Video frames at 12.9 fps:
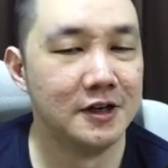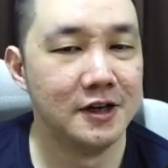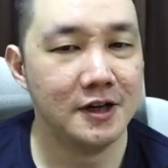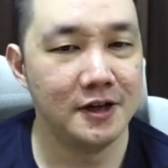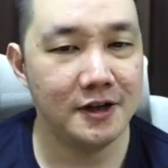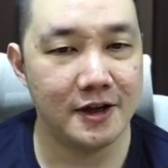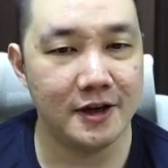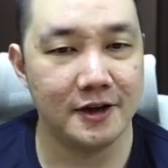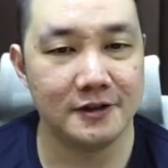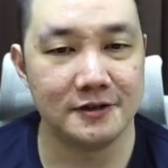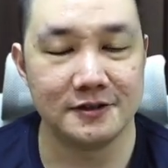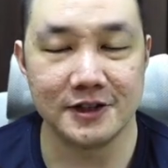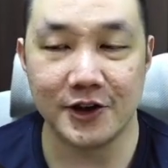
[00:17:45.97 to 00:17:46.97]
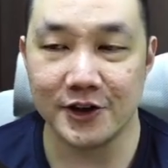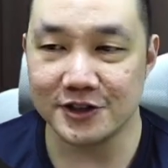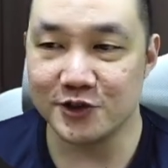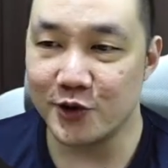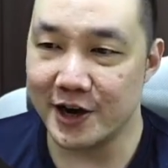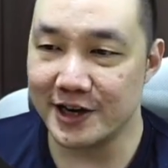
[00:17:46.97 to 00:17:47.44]
Yeah.
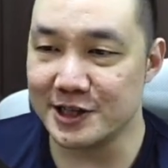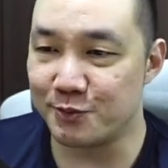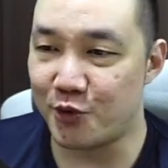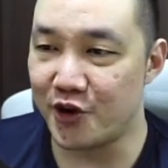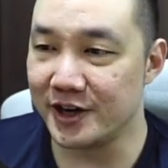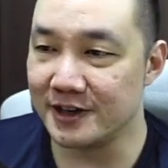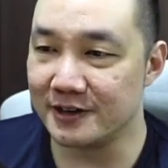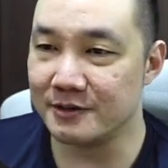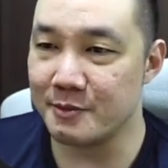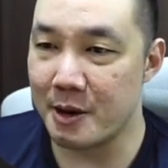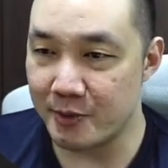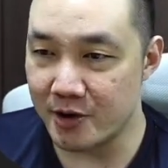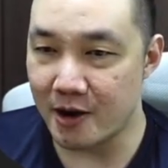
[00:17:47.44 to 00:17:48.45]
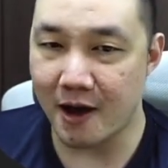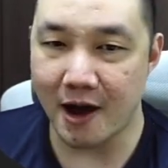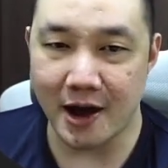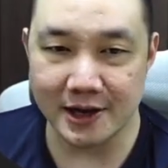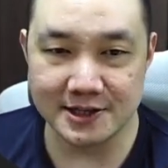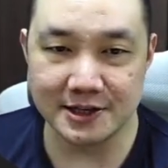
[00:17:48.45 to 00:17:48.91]
So at this point, remember
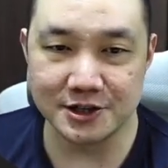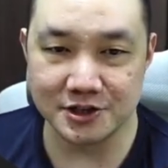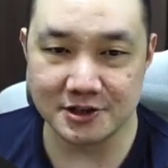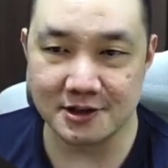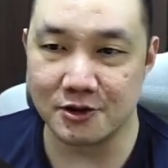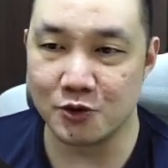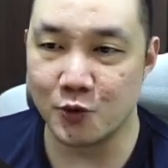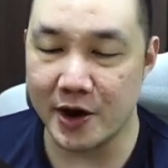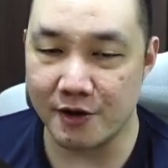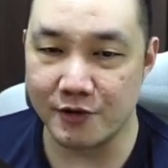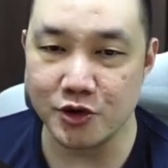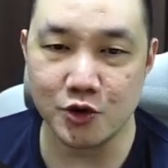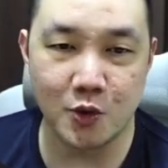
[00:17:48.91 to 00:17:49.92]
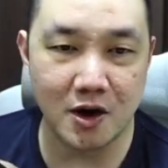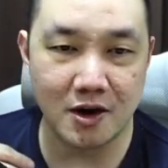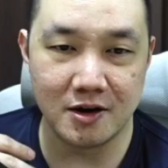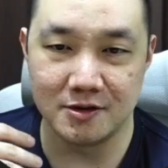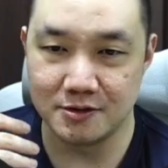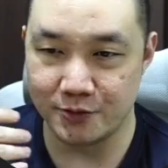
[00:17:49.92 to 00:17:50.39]
I said just now, whenever you
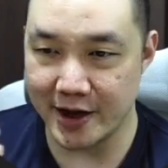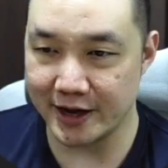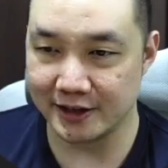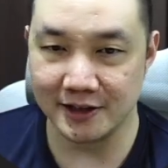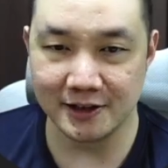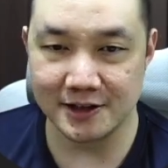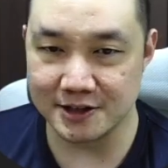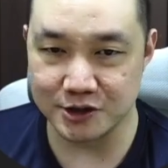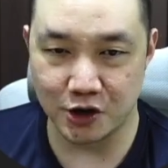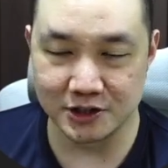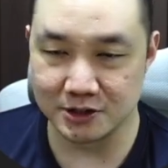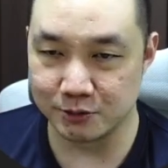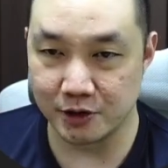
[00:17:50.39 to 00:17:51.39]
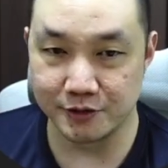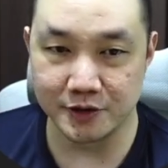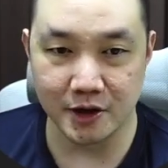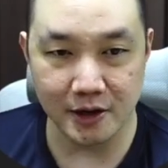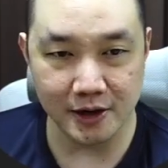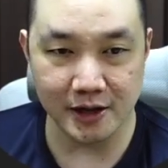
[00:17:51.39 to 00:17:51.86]
are reacting, this is awesome, whatever,
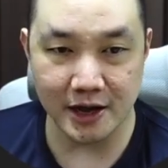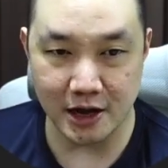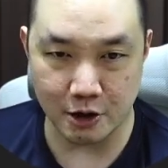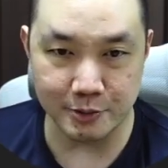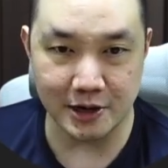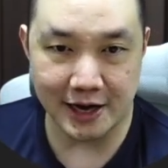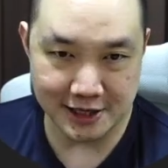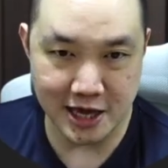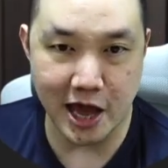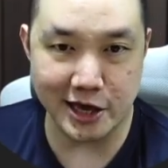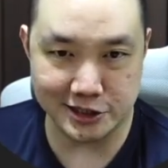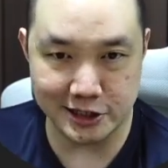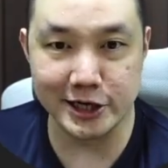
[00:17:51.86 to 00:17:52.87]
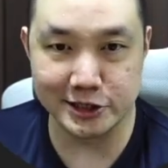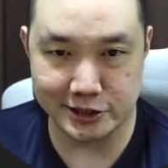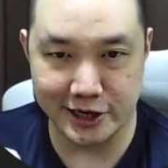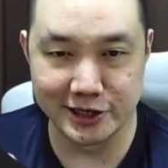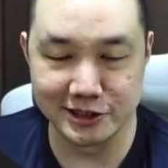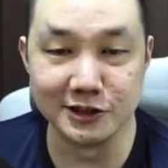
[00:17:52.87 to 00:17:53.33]
the AI will be like, yes, yes,
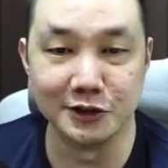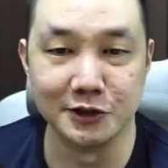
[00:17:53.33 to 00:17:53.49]
yes,